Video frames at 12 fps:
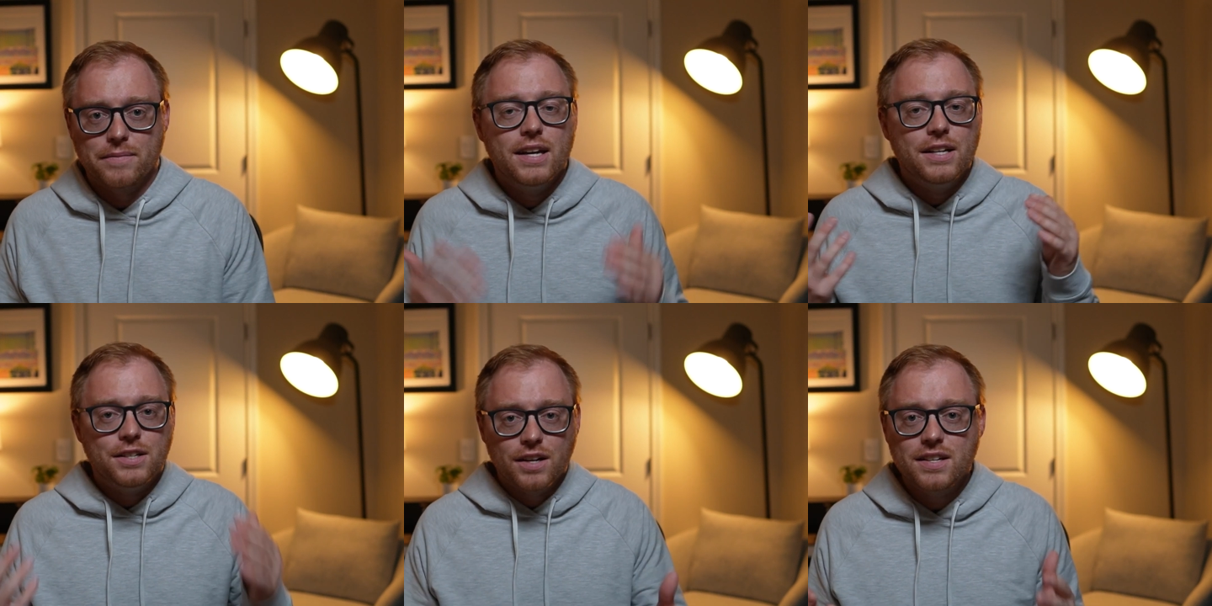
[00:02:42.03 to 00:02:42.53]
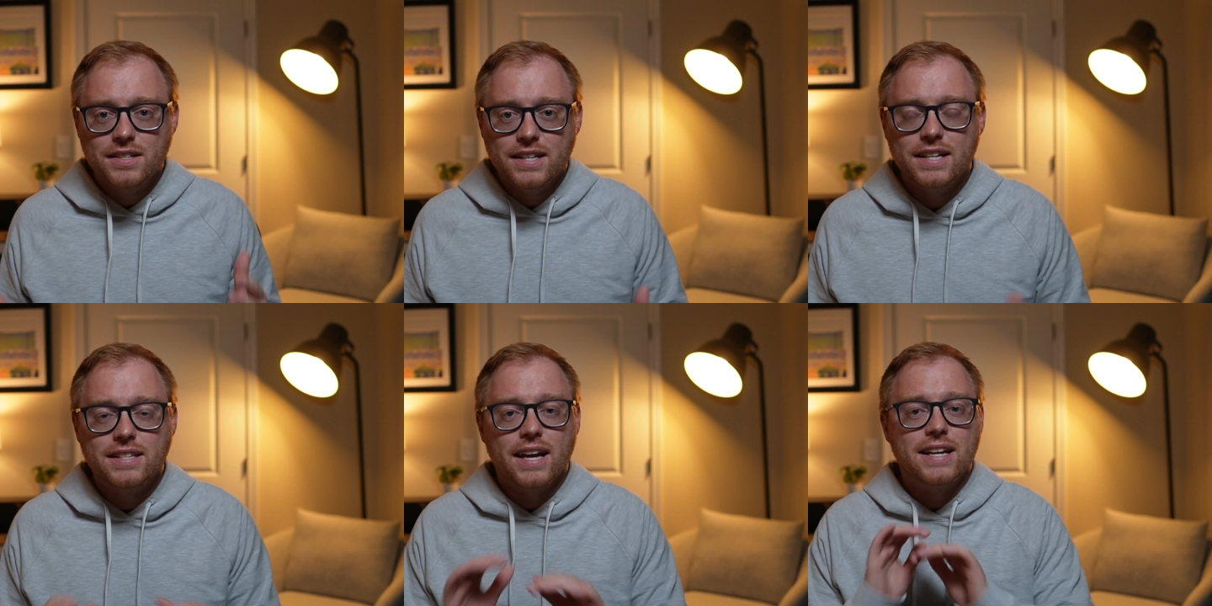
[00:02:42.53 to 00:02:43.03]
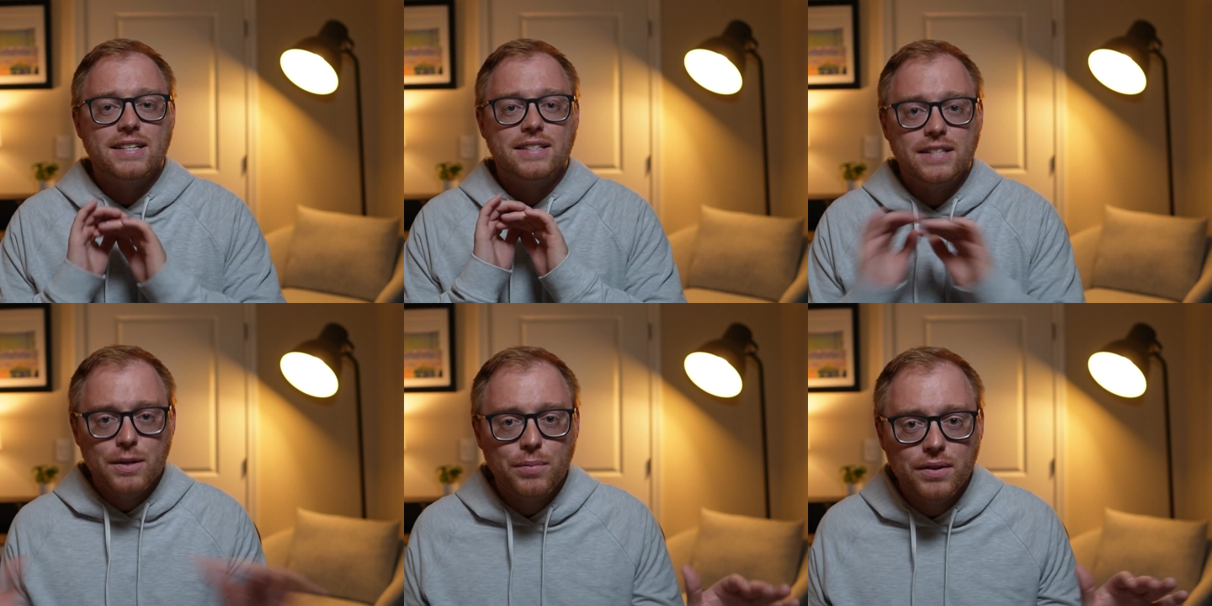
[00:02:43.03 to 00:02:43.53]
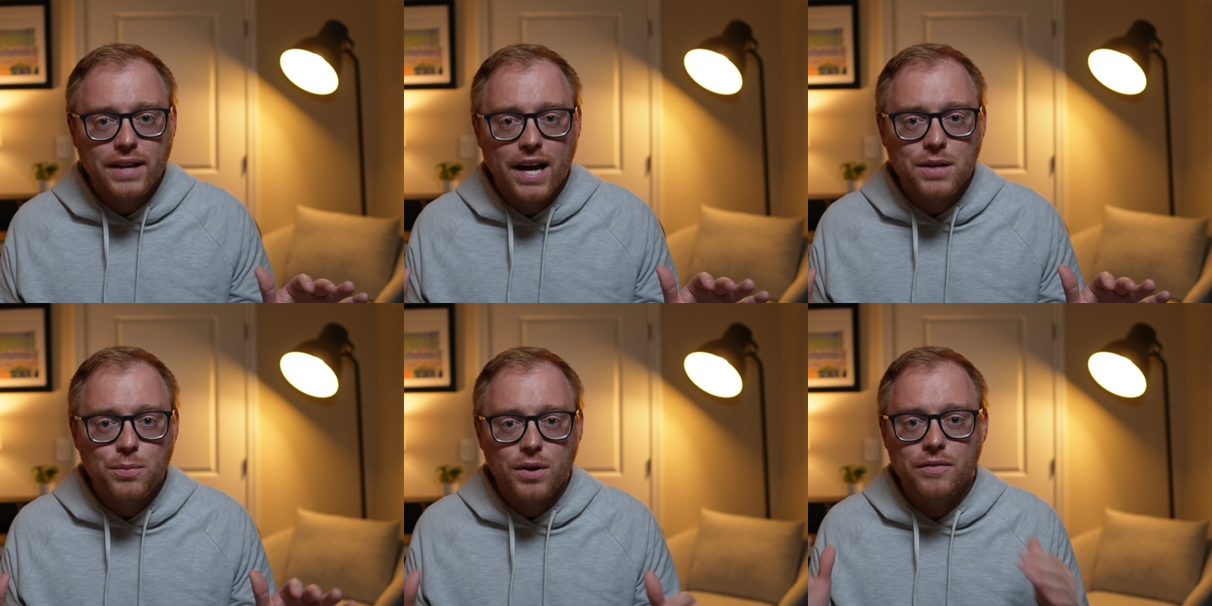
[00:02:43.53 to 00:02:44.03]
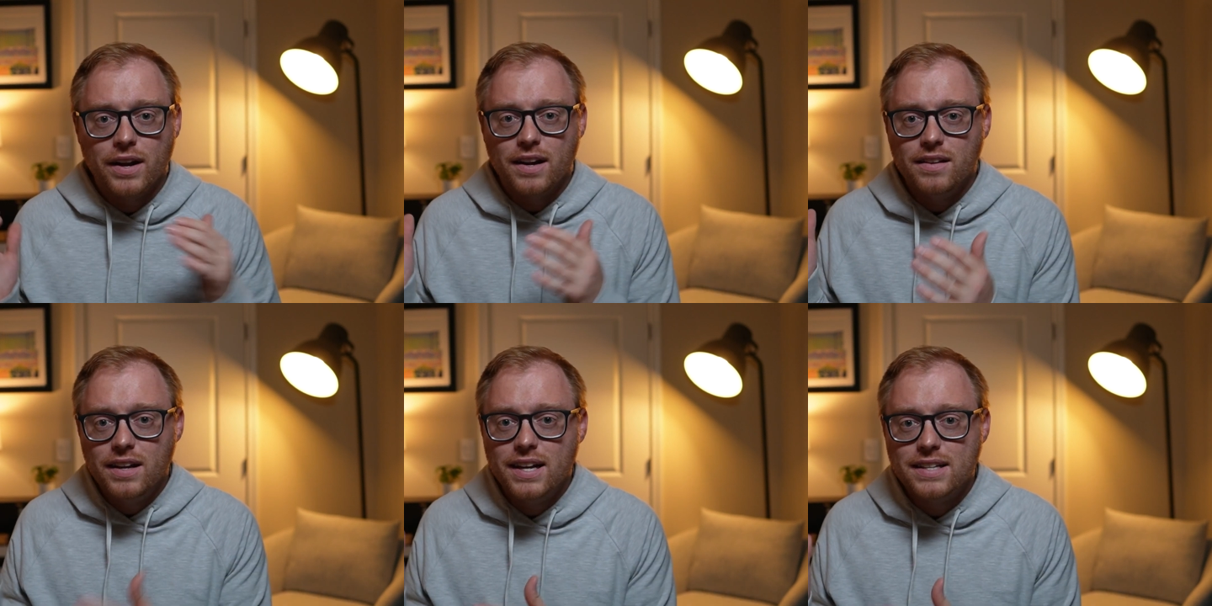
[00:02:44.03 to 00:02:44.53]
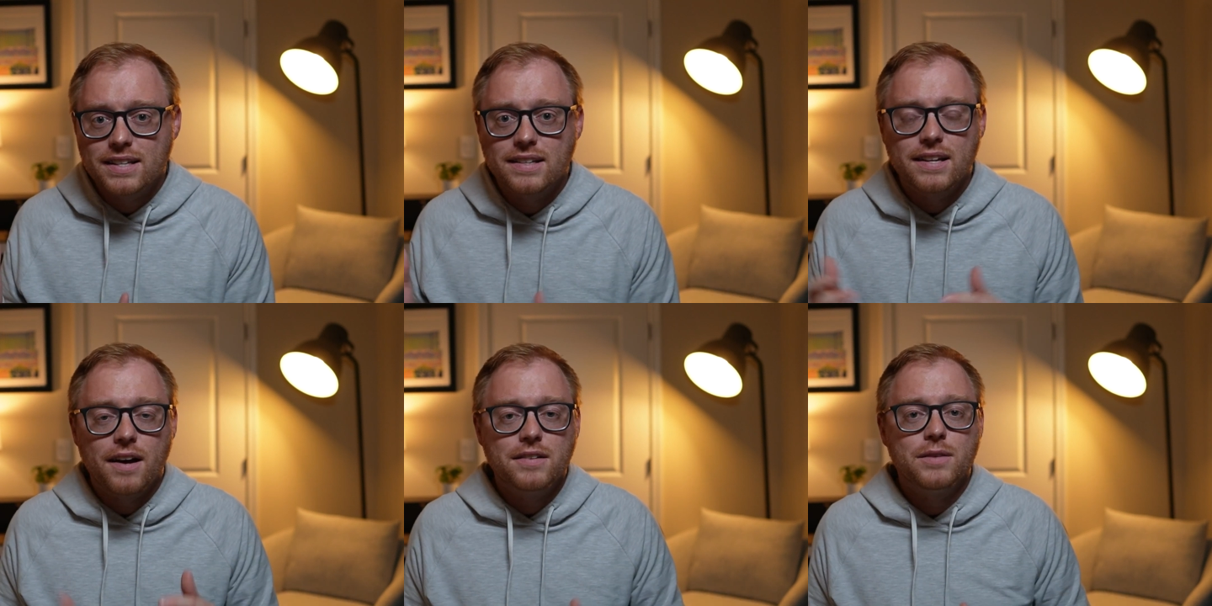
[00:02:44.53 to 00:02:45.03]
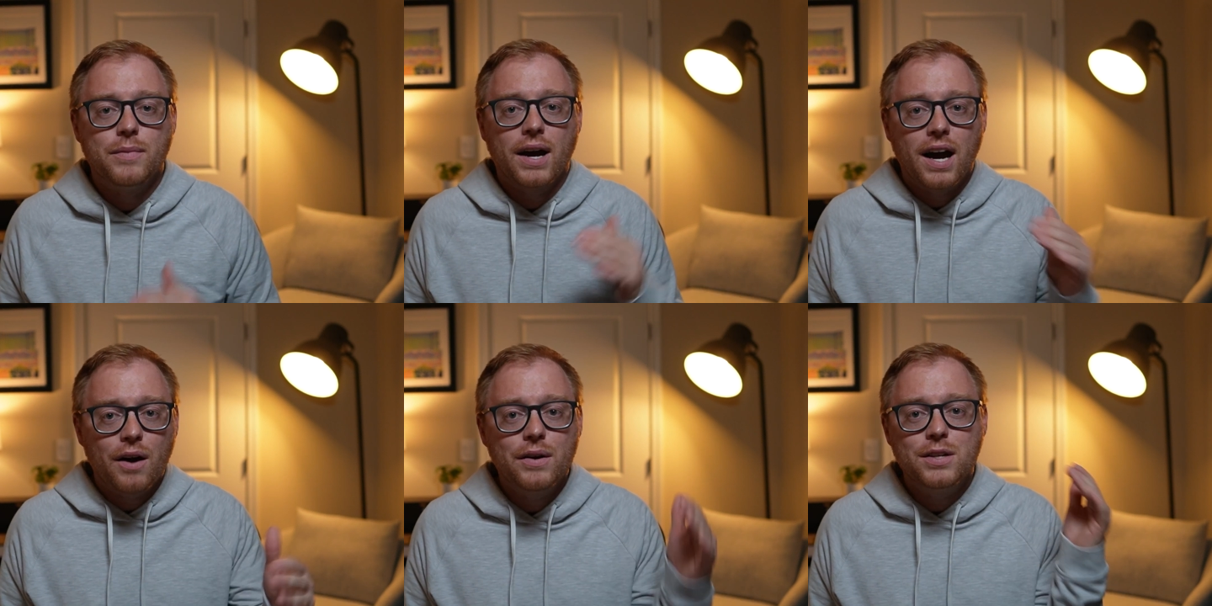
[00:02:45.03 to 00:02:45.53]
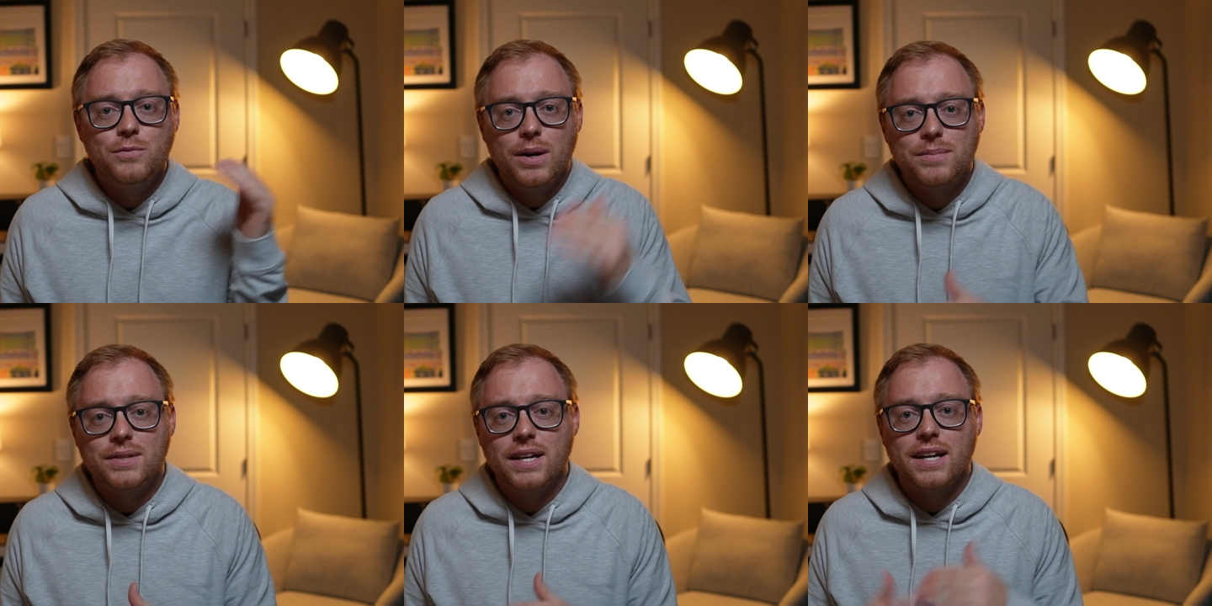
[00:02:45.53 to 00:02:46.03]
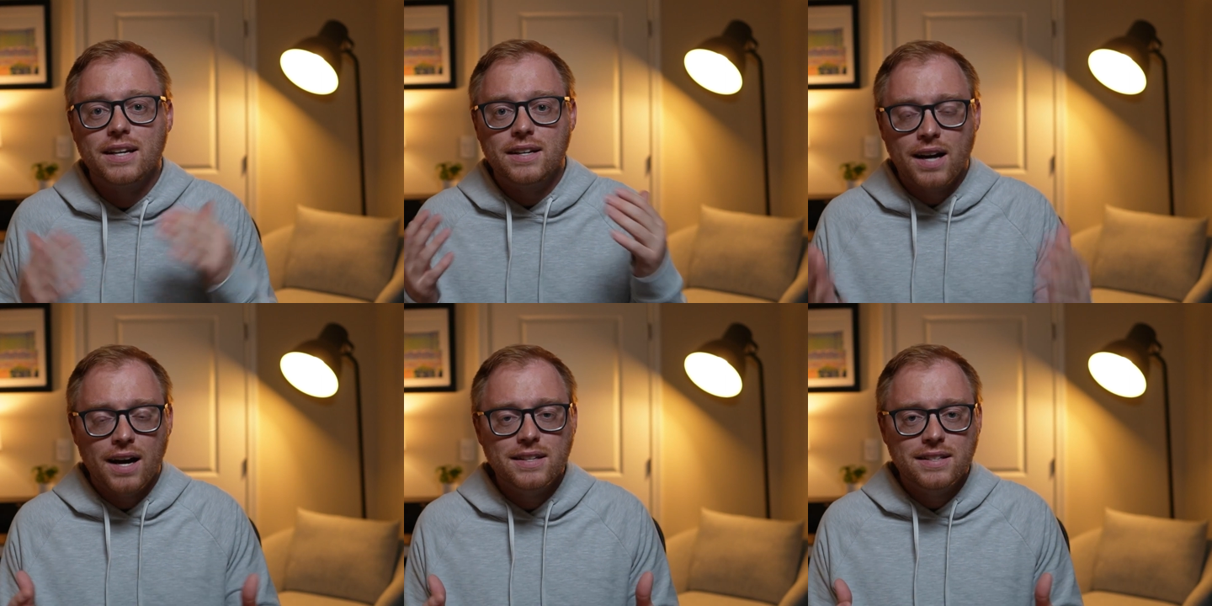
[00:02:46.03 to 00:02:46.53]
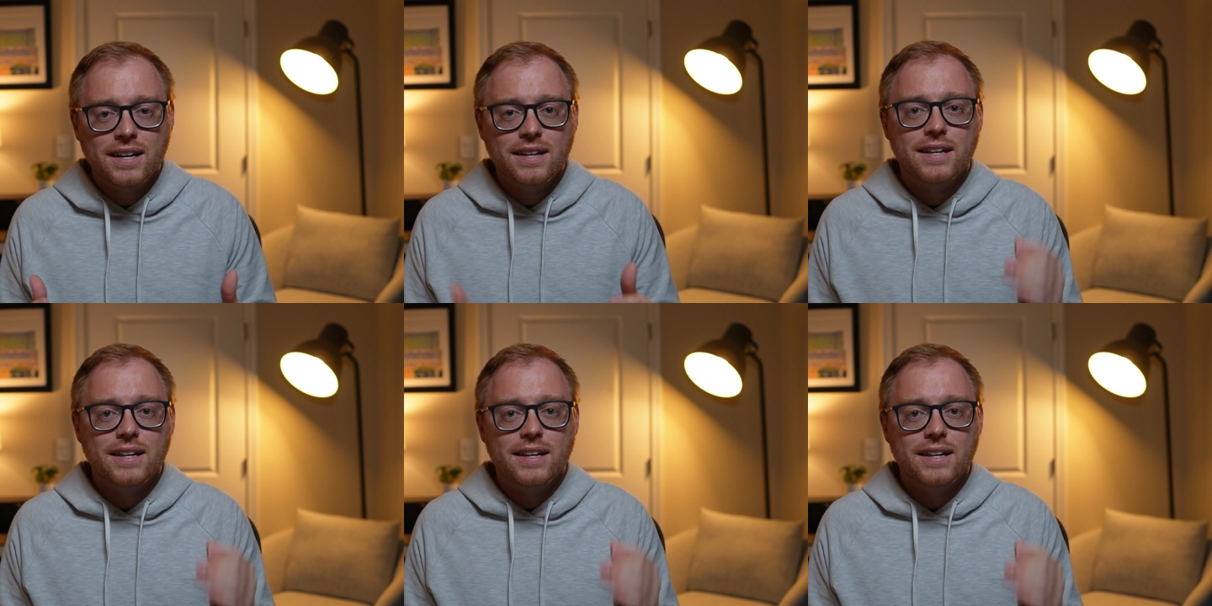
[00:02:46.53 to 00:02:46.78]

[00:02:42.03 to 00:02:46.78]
He just needs a simple dashboard of analytics that tells him how his website and content